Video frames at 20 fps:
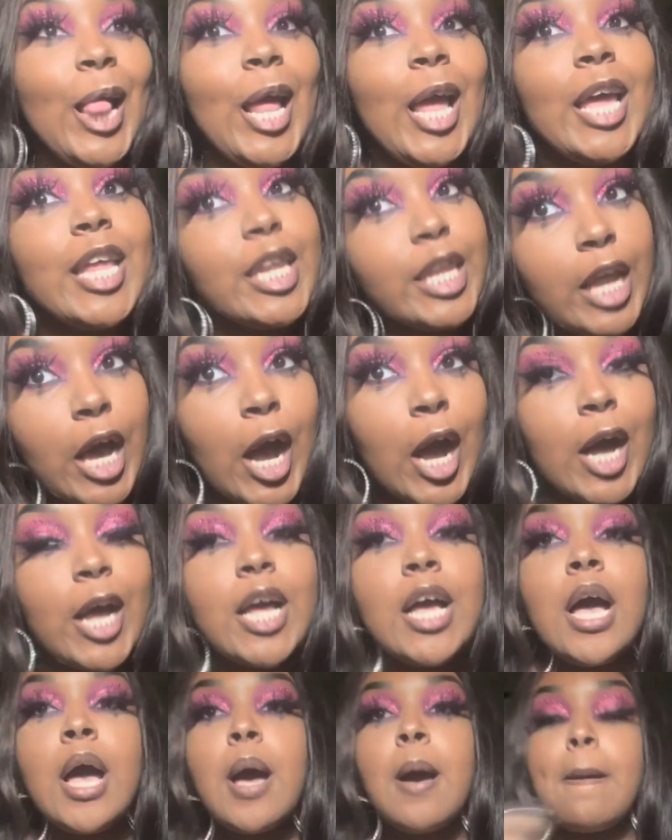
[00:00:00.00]
Nah,
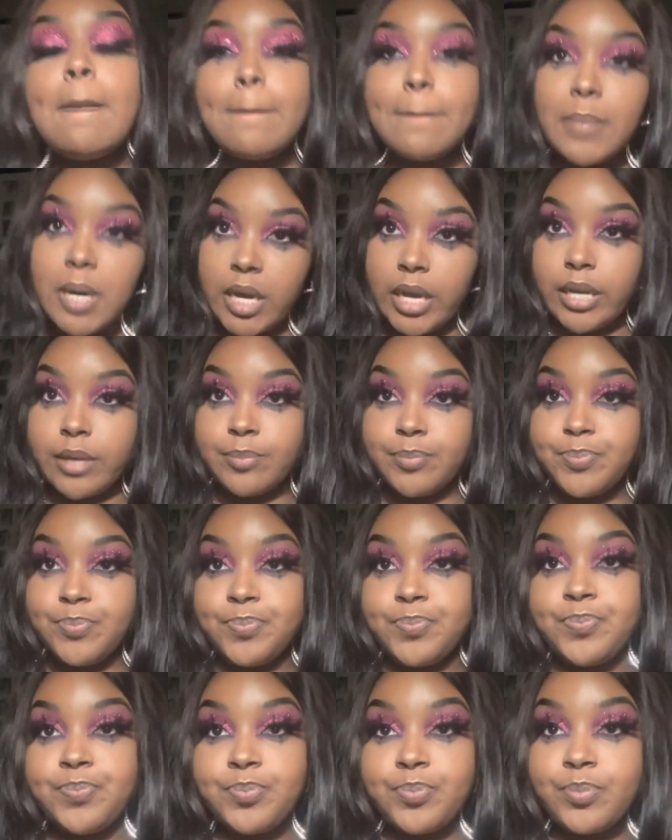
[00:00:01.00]
but
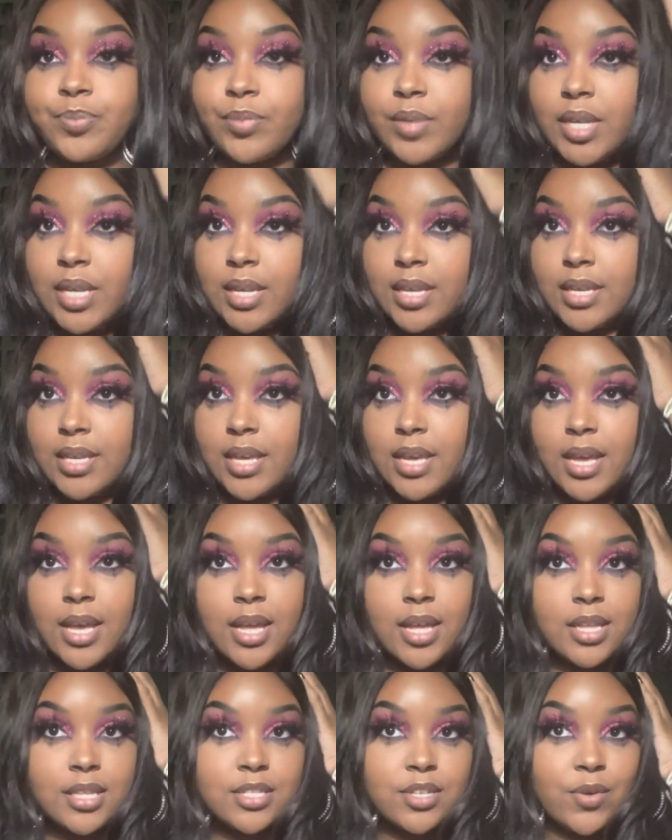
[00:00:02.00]

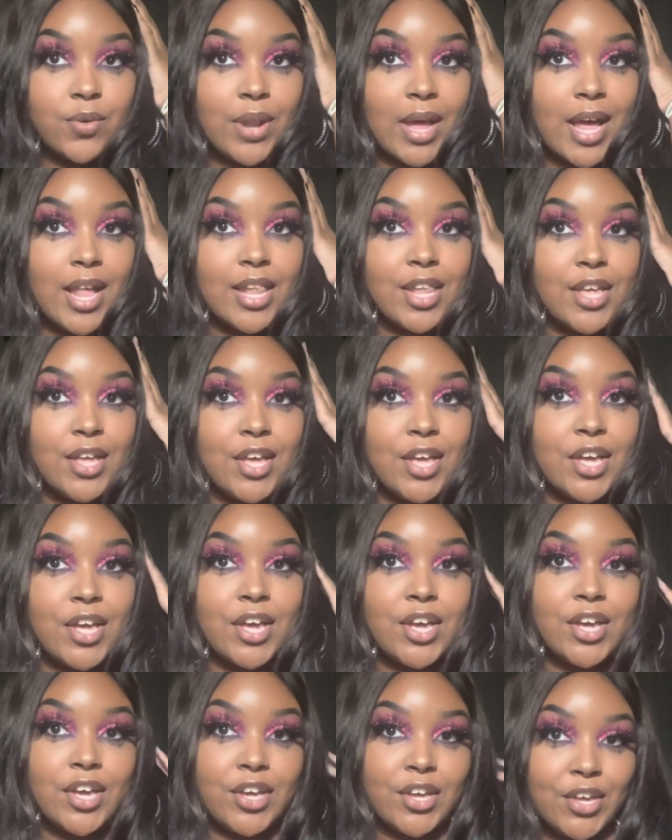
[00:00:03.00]
yeah, don't I
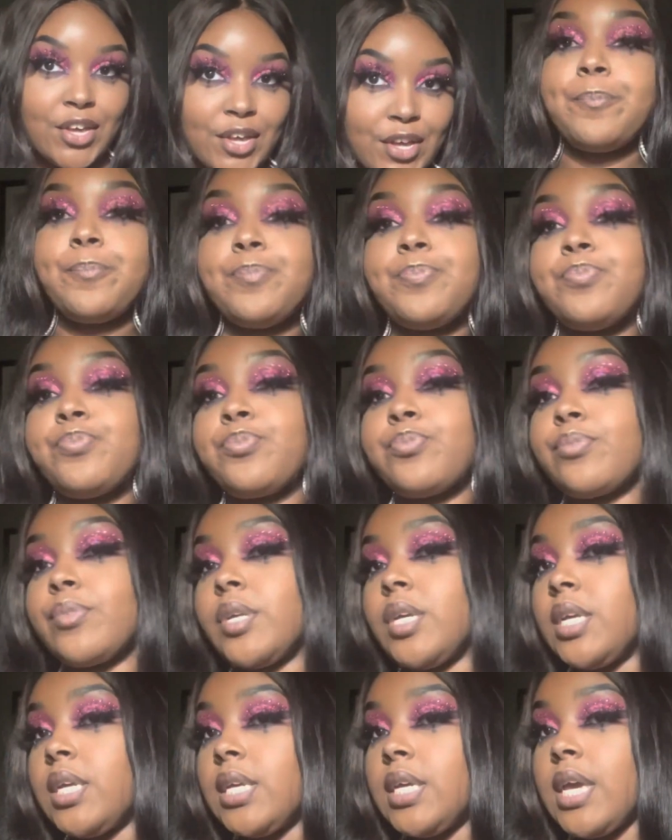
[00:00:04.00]
look good?
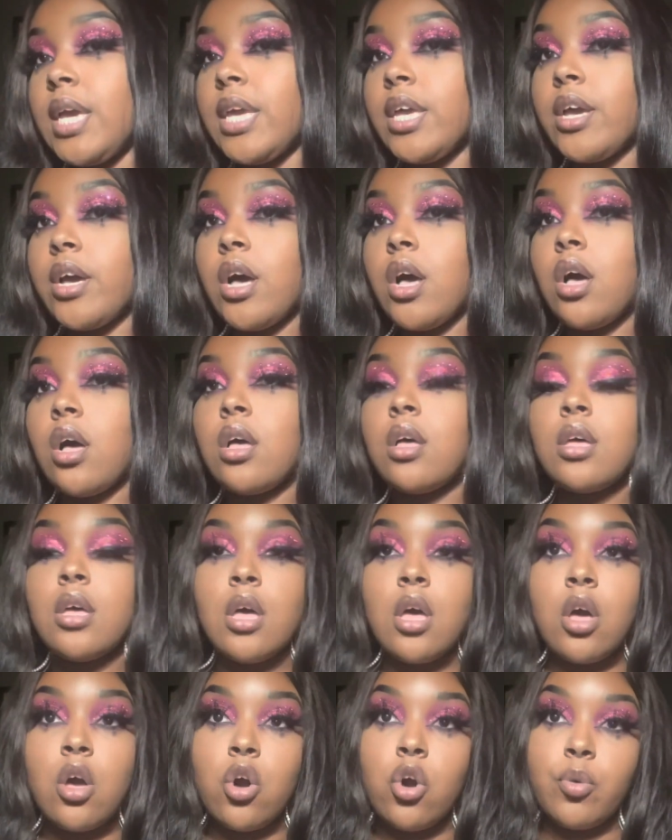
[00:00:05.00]
Yeah, y'all,
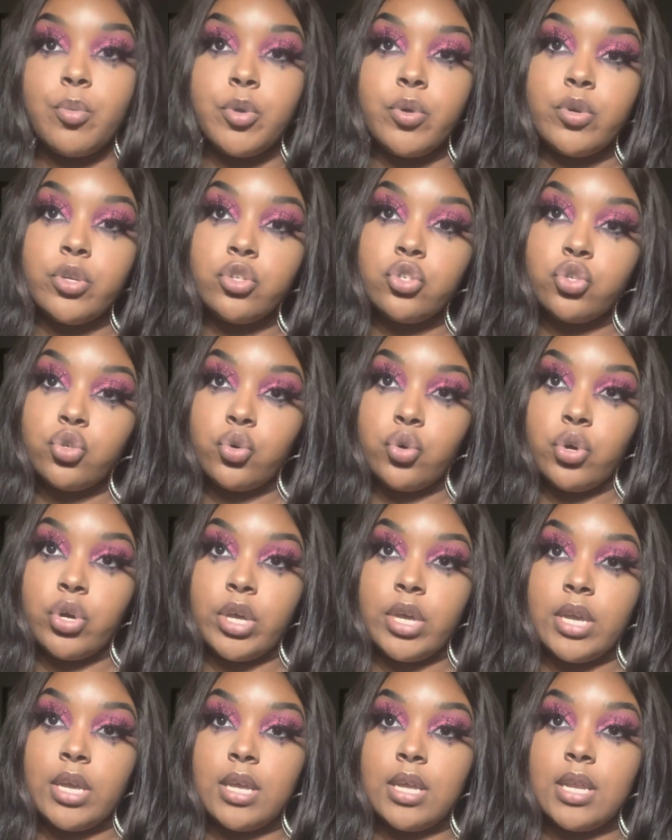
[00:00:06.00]
hope you
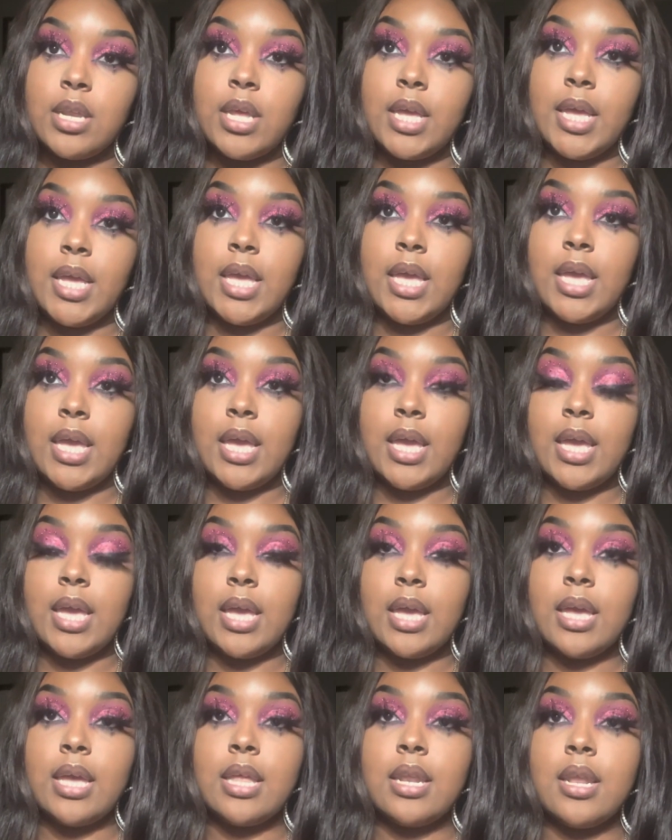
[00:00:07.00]
enjoyed,
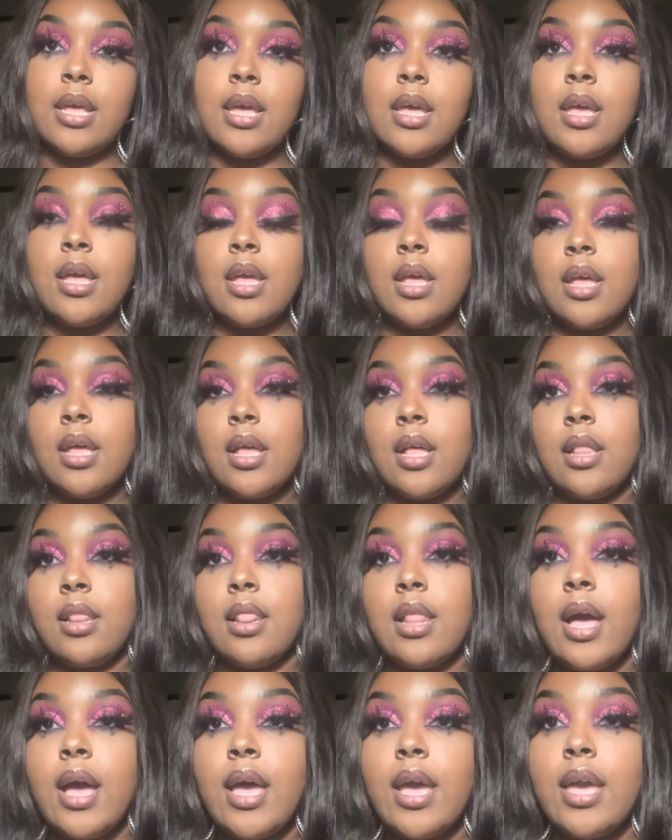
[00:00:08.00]
and
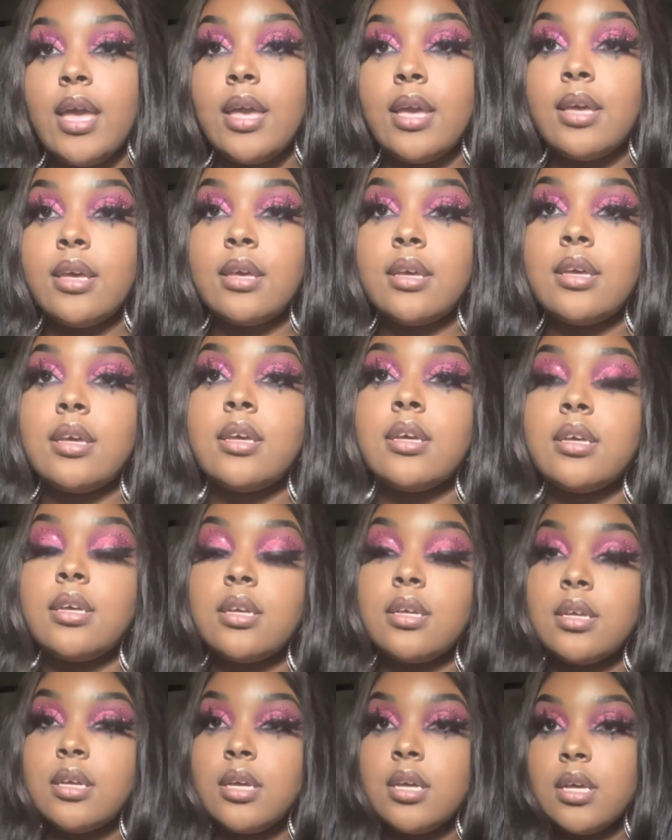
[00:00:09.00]
like,
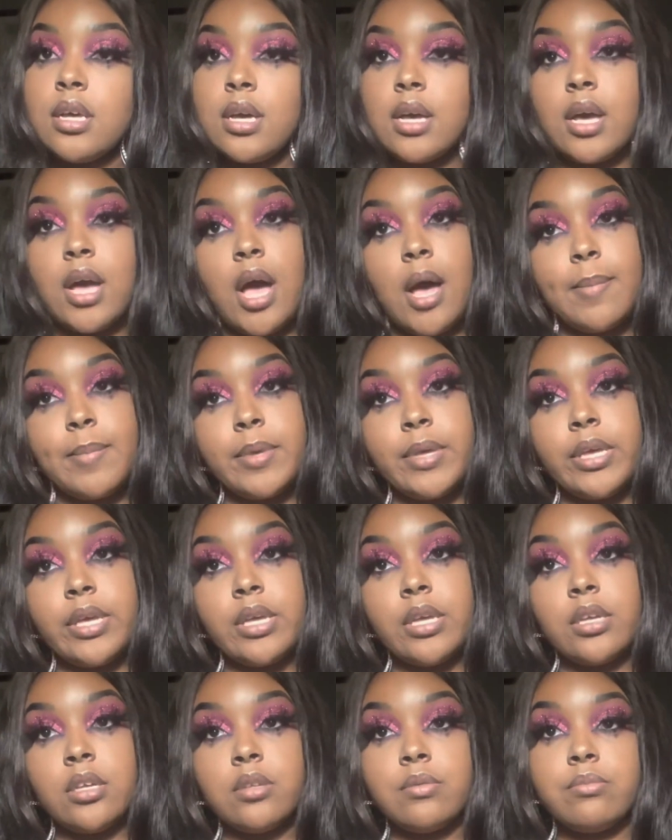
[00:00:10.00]

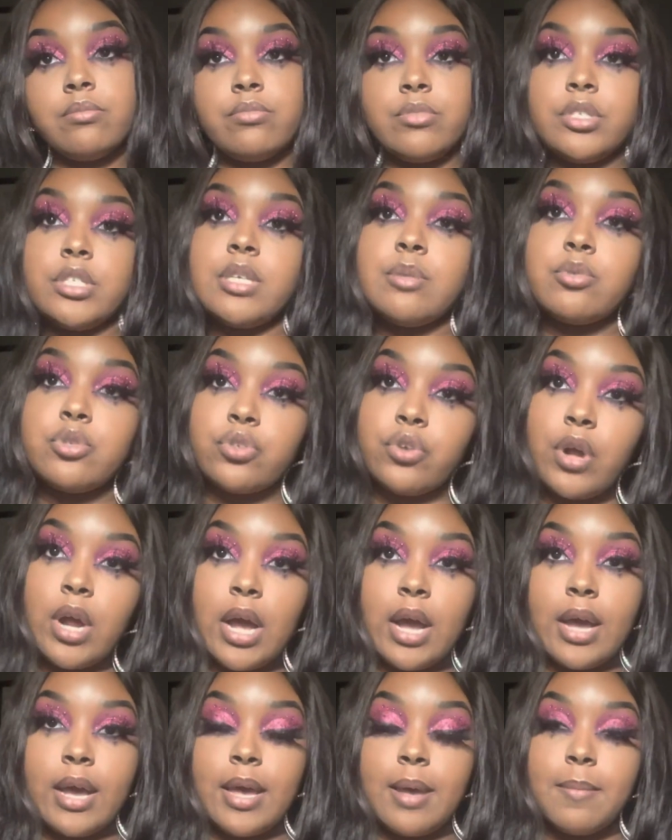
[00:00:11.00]
comment,
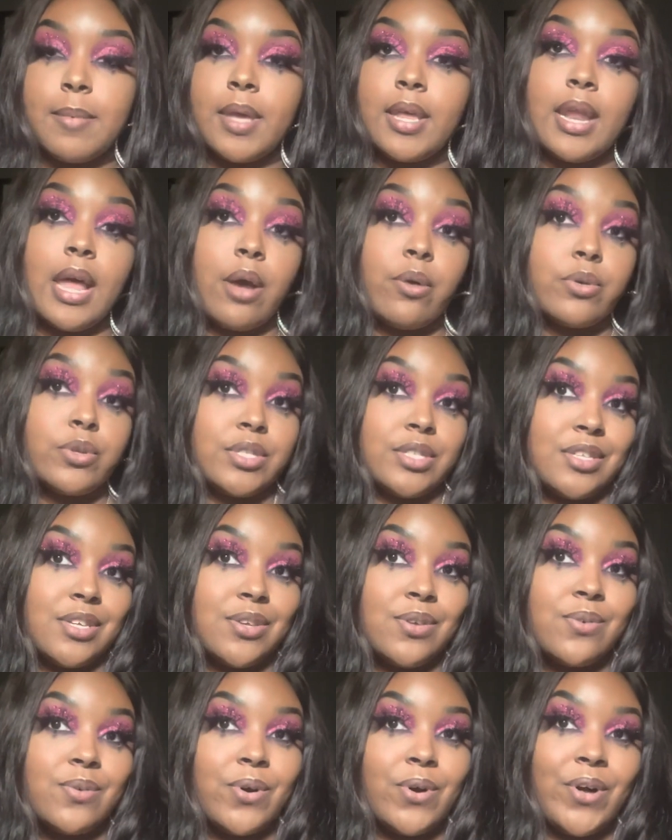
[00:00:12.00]
subscribe, and I will see
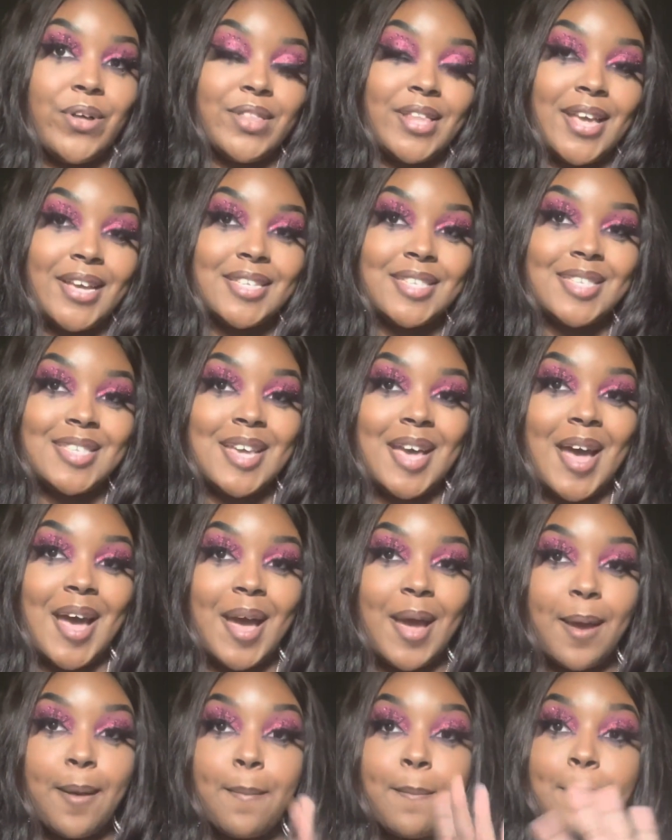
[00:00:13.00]
you all next
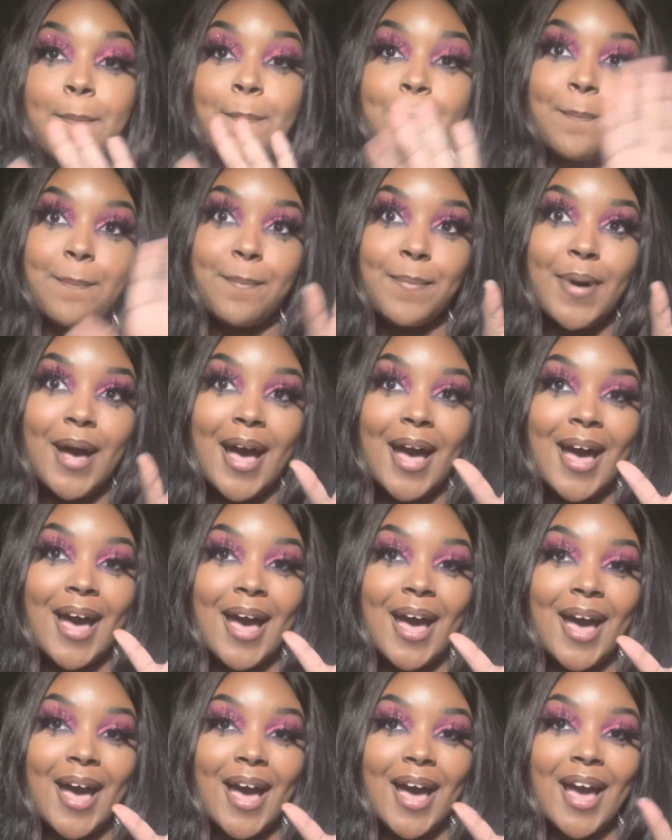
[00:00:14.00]
time.
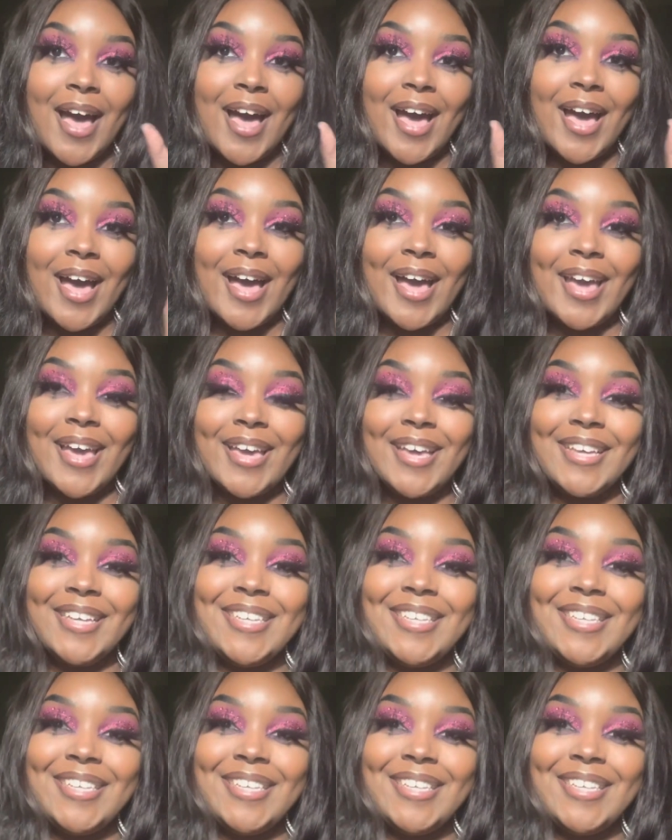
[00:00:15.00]
Bye.